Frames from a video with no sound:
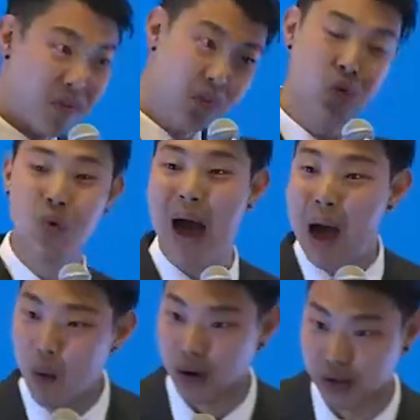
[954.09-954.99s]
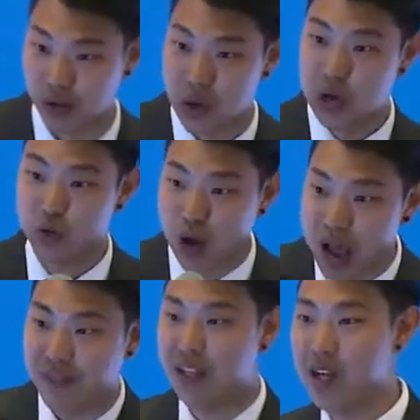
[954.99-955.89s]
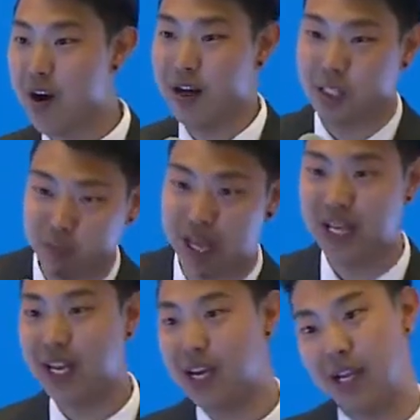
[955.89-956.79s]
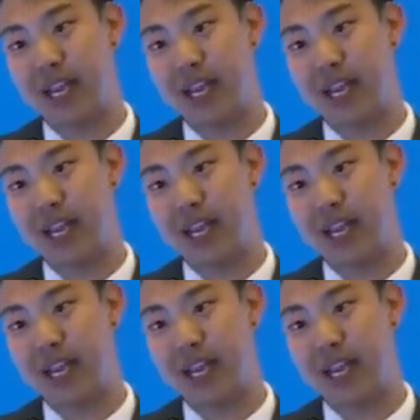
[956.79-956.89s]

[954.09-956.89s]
of two hours driving there, explaining, and